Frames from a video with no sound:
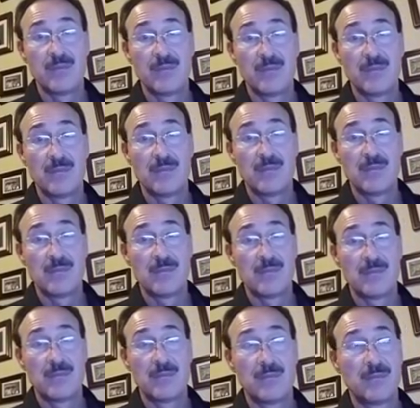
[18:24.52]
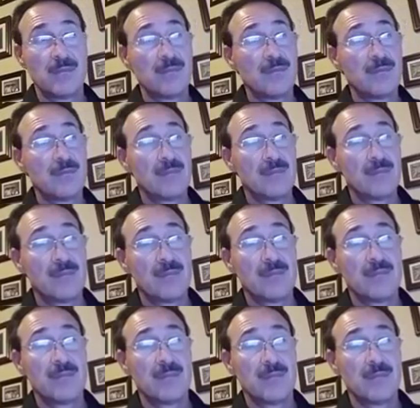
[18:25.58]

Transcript: No one is speaking in this clip.